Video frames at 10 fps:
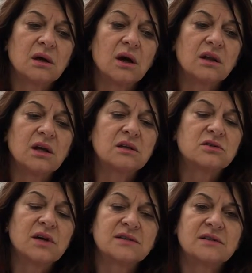how do they
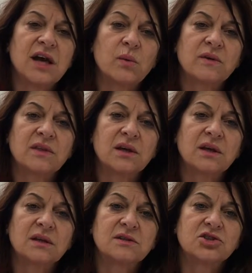address that with the
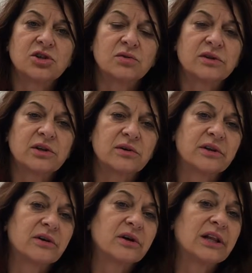children that are
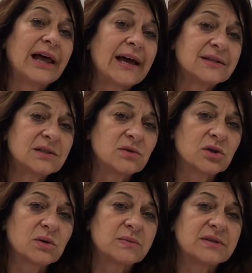in their
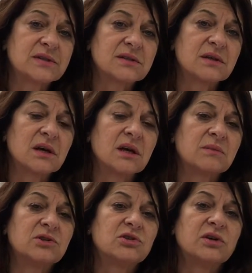classrooms
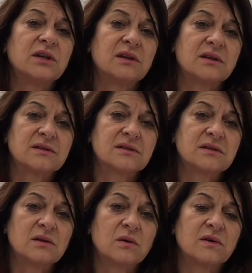during this?
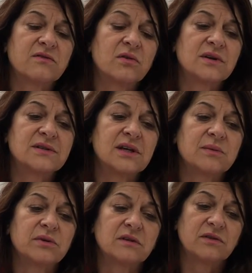So, for
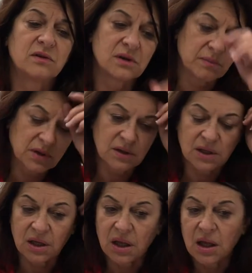example, if you're in a
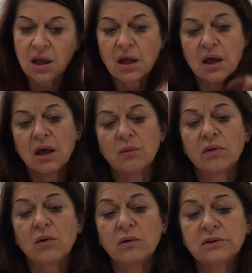building
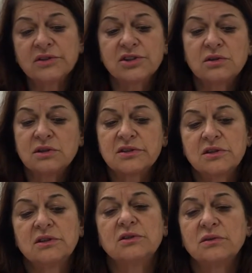with older students
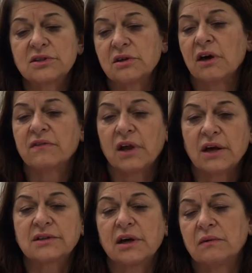and you do a soft
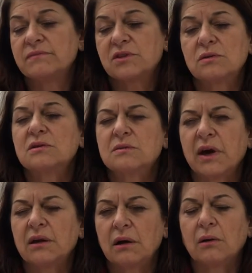lockdown, students
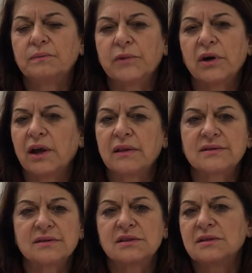might know, okay,
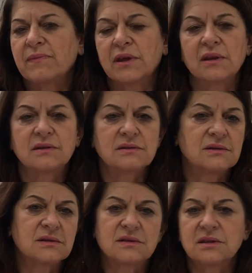this is something that
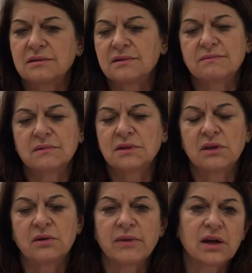is
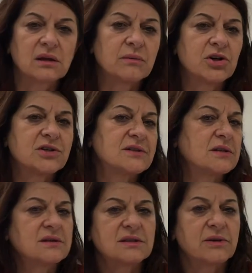either a medical
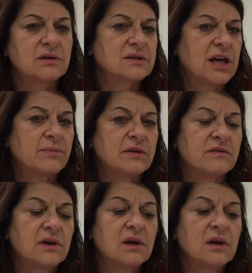emergency or some other type of